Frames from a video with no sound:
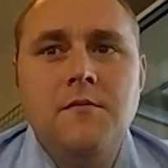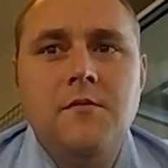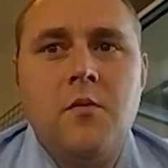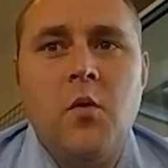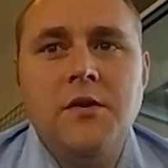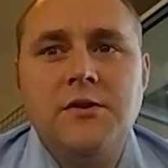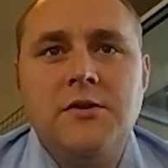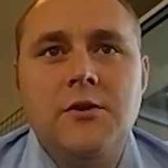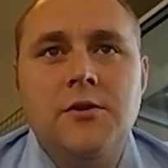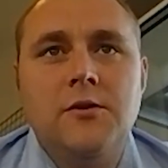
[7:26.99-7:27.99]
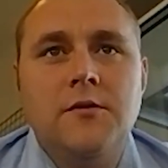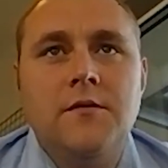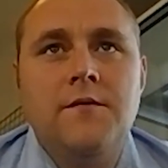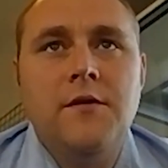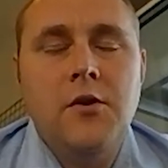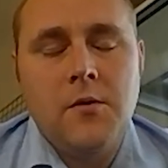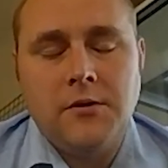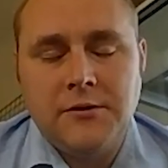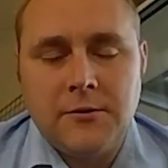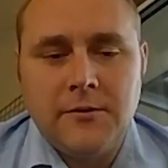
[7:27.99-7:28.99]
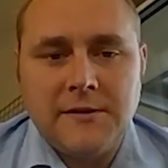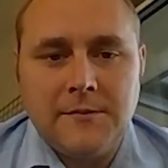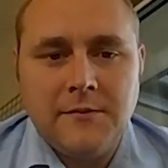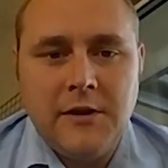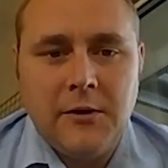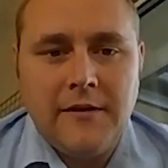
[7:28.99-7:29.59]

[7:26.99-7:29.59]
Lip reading: What's your view on tourism?